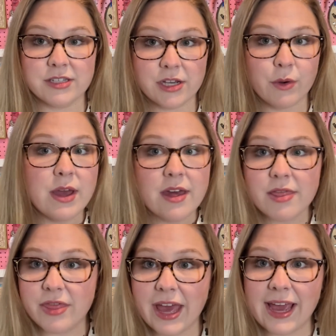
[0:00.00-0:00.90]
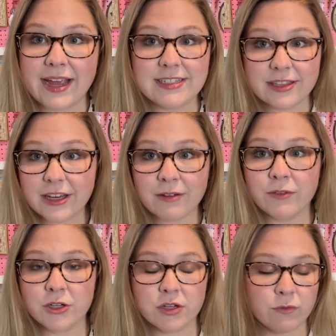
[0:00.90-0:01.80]
So they did the
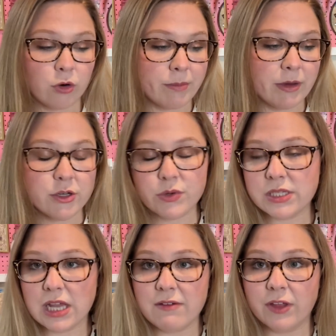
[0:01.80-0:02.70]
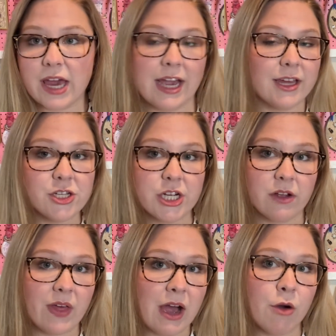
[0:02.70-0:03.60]
conversion for me, which was lovely. I can share
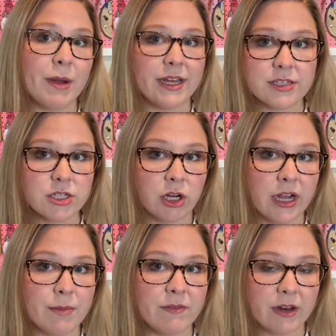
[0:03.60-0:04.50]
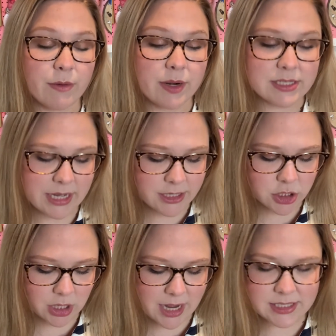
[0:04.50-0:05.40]
that on my Instagram if anyone is
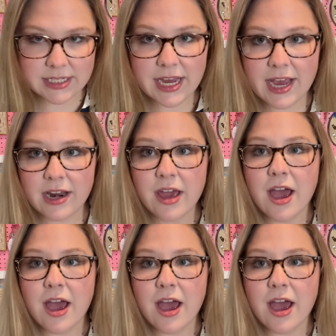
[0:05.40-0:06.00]
interested.